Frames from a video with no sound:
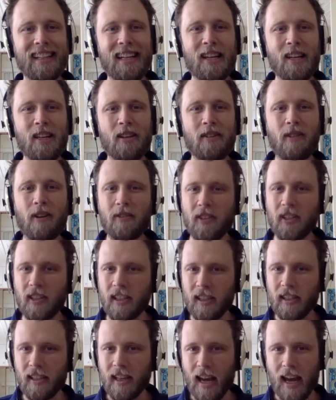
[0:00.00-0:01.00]
you've
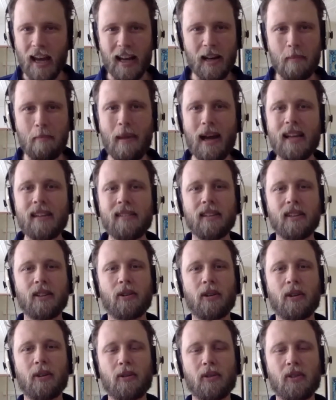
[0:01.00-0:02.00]
obviously had an amazing
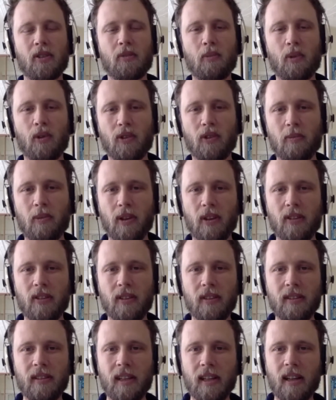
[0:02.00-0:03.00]
career as a sports
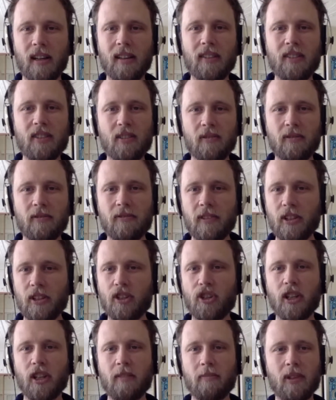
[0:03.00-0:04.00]
person, you know, a list of
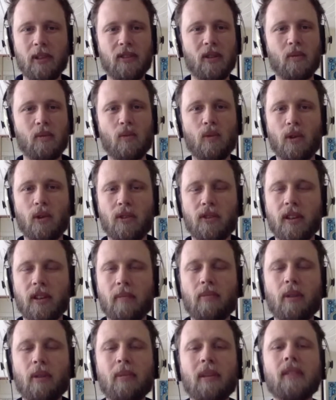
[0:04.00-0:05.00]
achievements and awards that
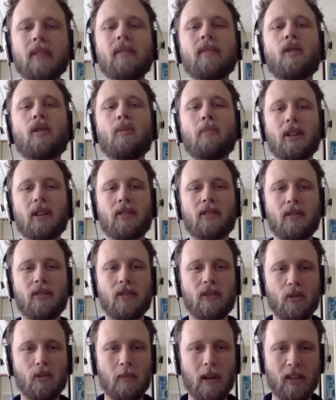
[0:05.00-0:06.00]
probably almost
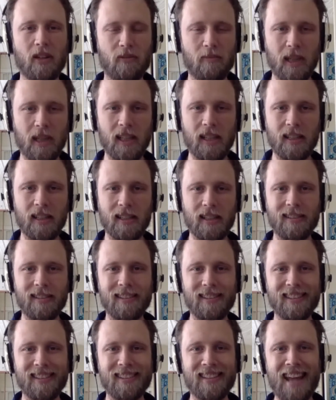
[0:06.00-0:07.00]
too much for me to
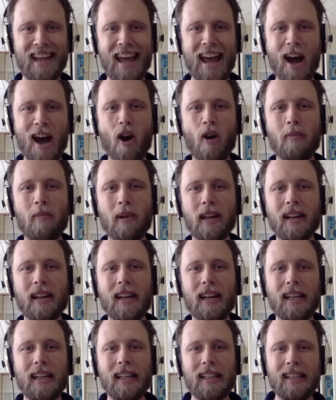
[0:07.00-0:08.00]
list now, but
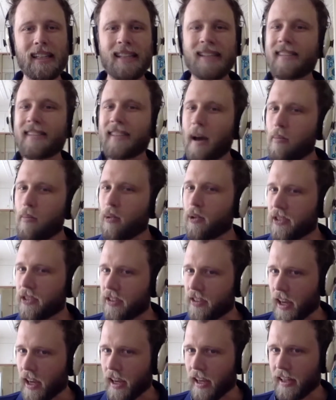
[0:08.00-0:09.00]
some would
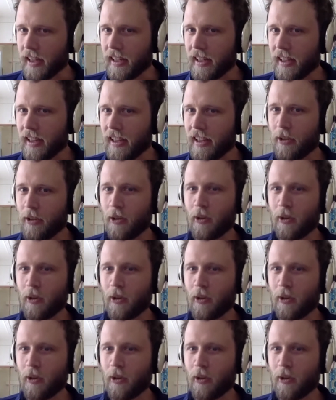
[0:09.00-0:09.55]
say your